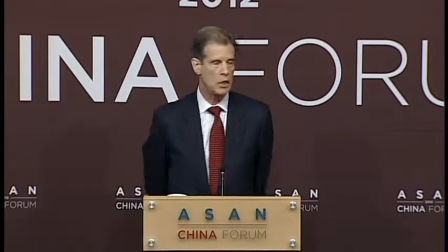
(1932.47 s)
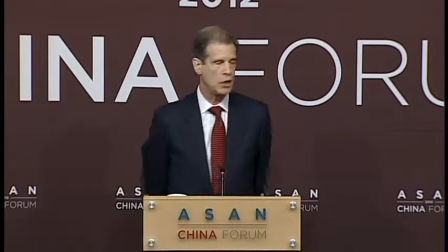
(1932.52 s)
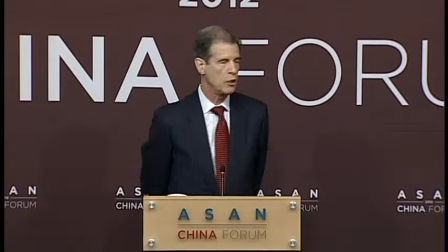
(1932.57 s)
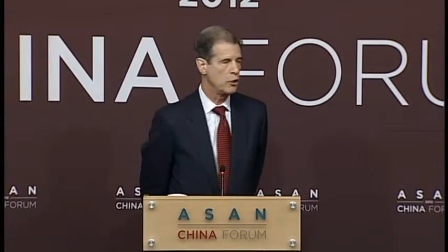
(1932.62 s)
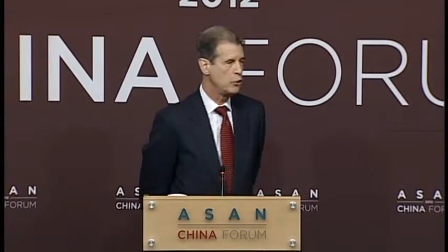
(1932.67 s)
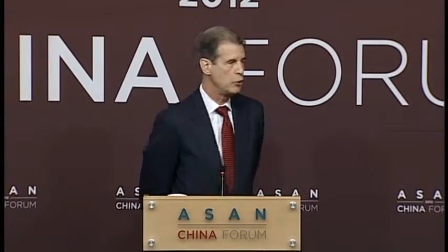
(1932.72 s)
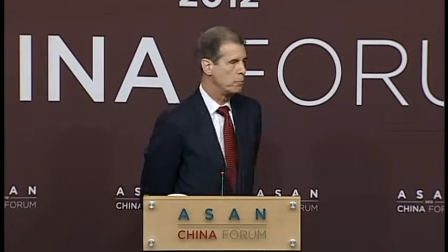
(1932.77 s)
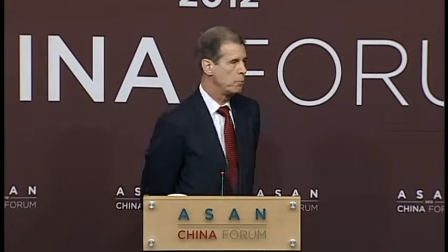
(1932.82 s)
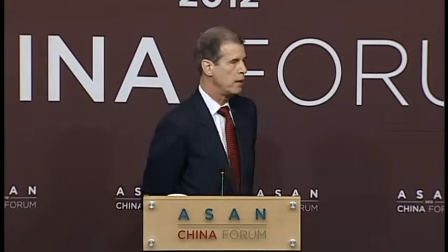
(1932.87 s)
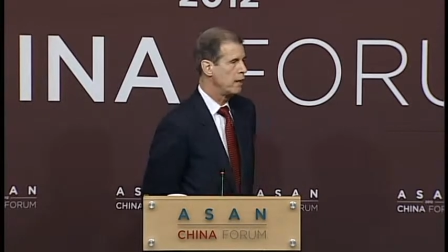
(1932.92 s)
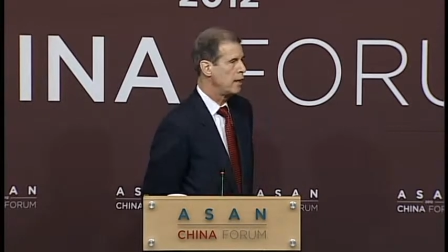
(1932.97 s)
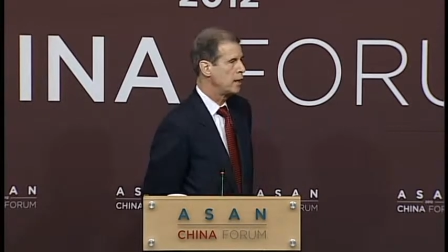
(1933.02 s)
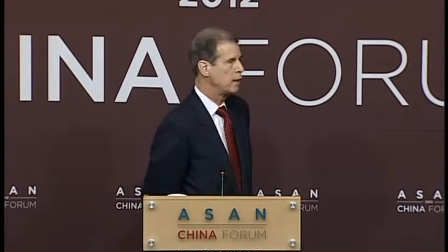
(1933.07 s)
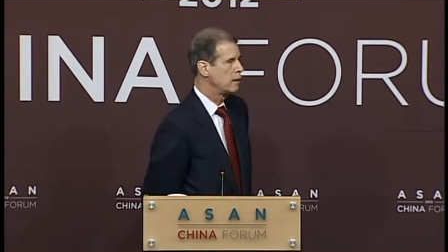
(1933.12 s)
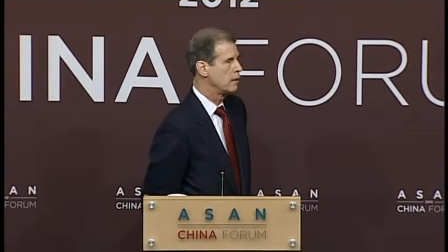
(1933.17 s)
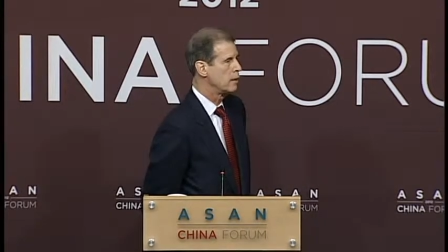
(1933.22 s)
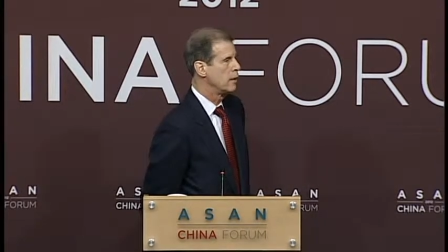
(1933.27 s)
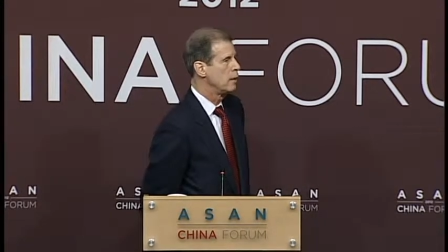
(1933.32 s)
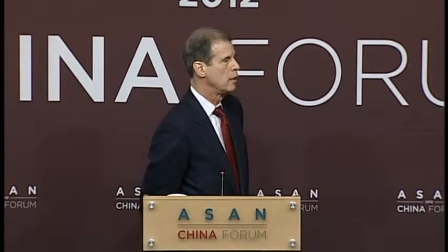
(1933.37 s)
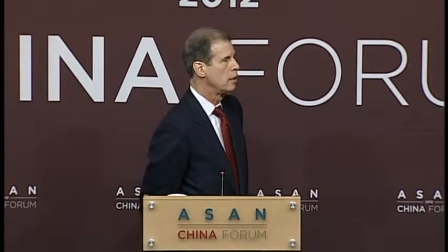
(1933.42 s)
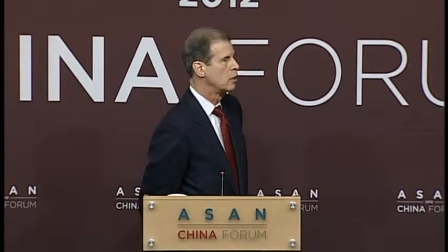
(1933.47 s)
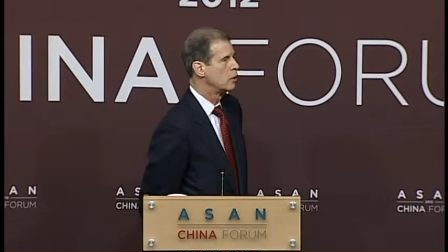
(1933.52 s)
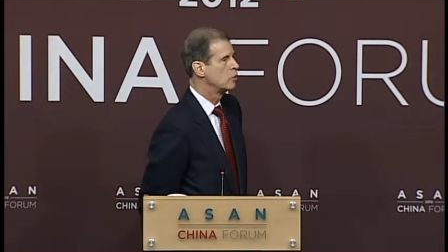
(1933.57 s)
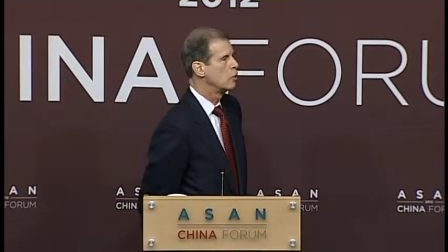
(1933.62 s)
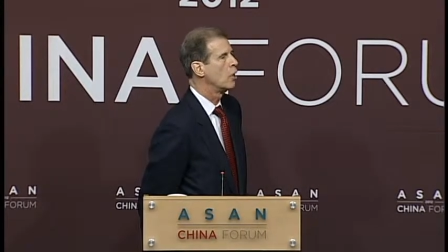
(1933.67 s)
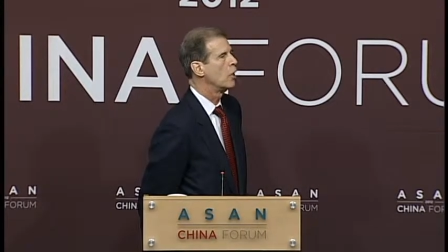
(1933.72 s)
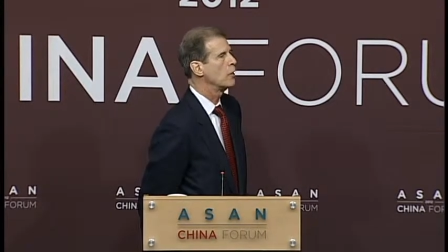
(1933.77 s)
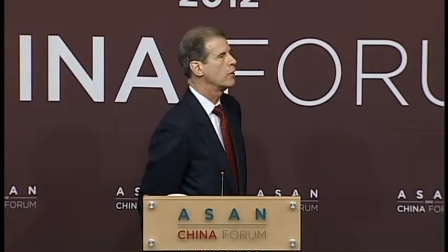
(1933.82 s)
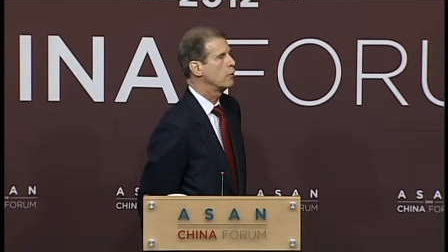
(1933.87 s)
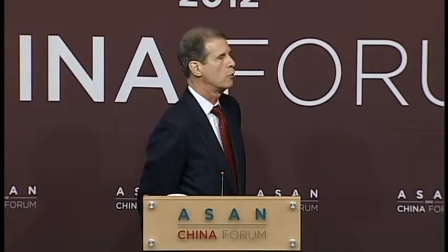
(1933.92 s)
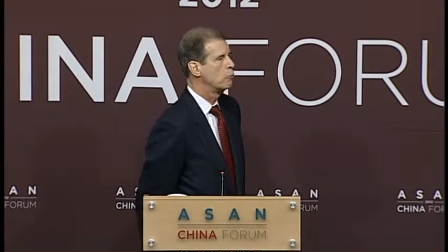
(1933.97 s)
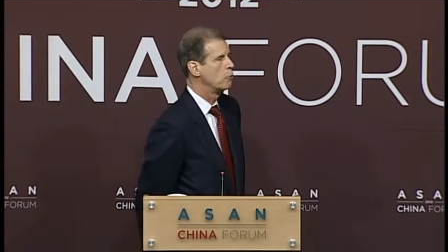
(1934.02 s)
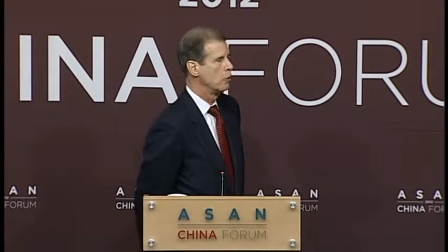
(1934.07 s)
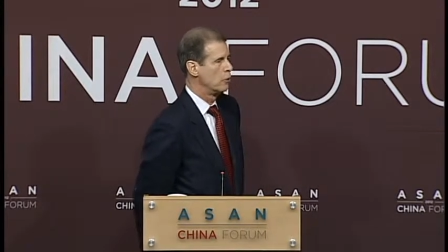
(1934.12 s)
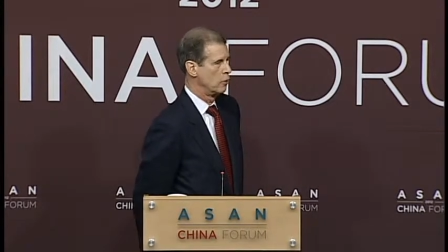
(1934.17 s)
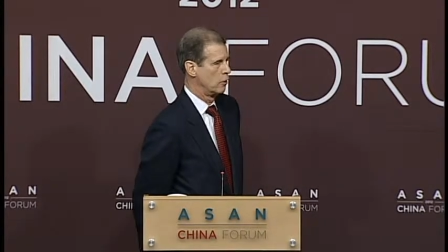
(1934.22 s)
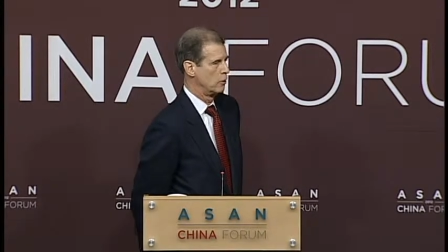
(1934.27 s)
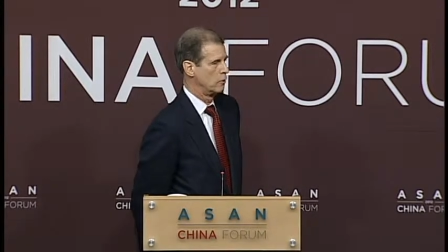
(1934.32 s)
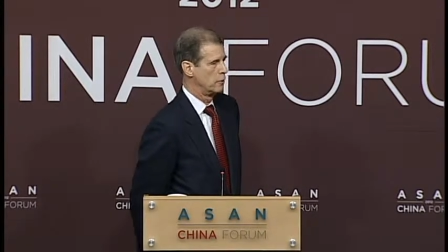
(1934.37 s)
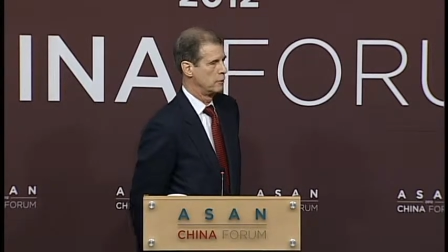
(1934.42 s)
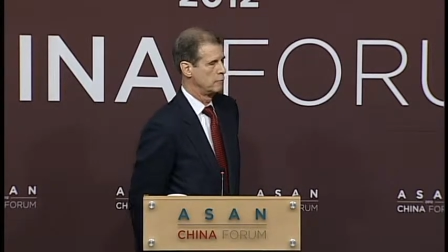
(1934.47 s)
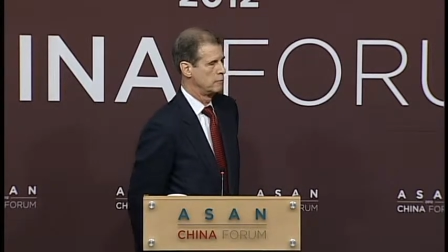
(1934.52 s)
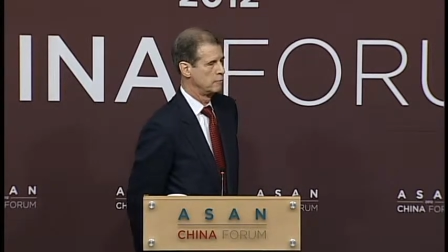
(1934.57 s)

Japan taught the world